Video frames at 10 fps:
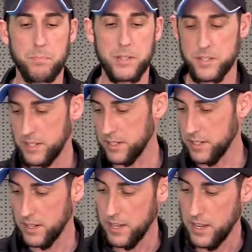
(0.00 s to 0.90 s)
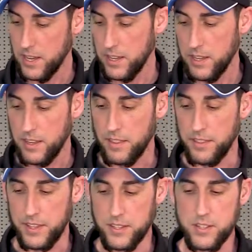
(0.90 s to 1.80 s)
piston.
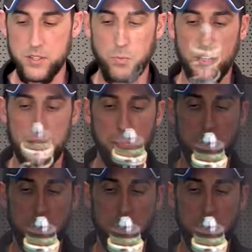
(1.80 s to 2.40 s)
This is what